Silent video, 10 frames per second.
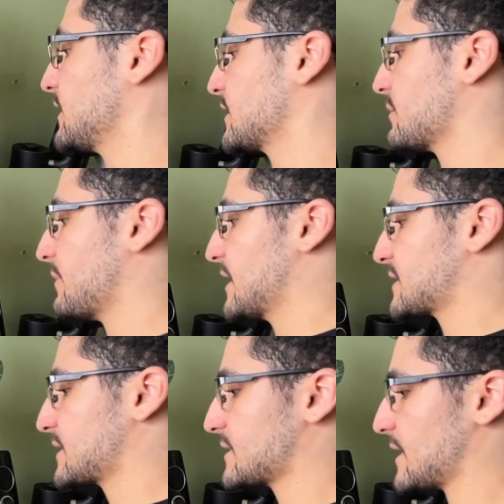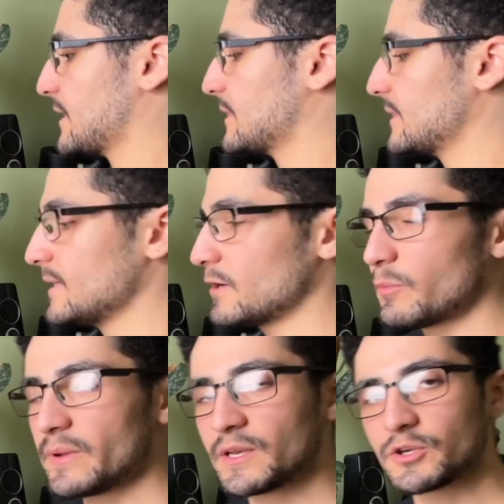like the basket's a little
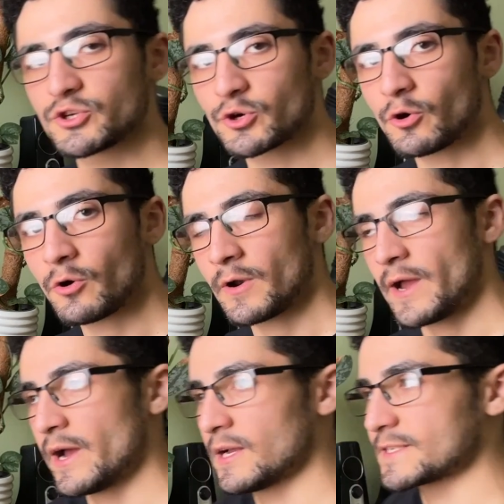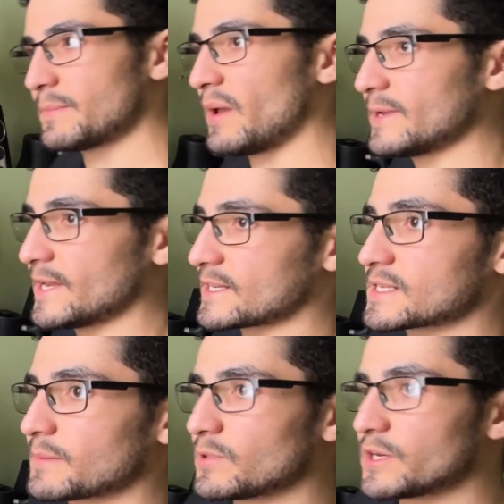bit short, so maybe next
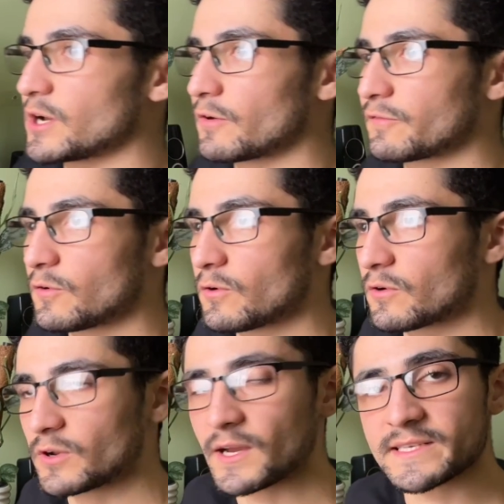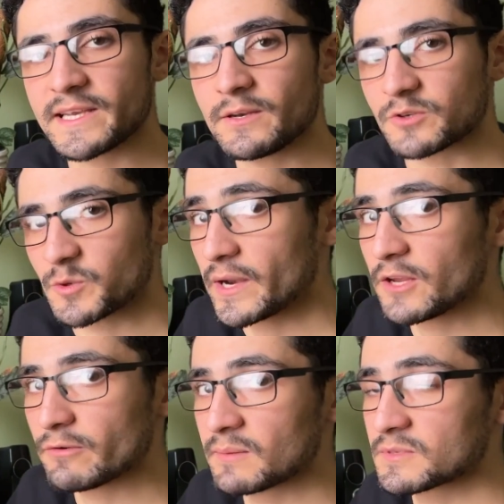time we'd go for 19 or 20
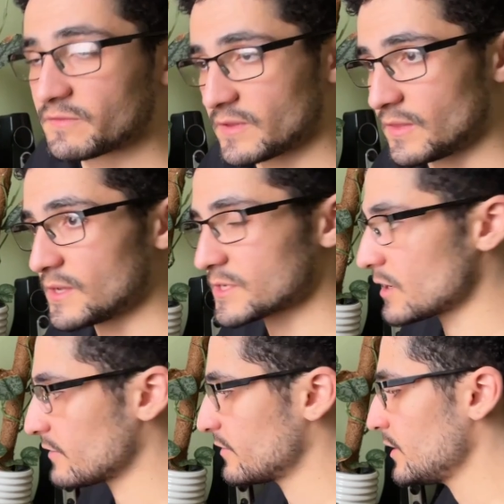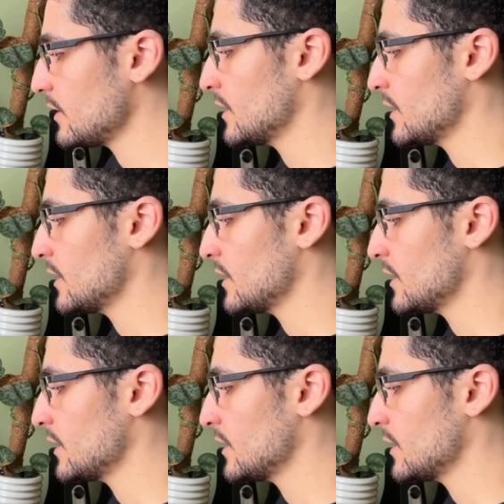grams for this coffee.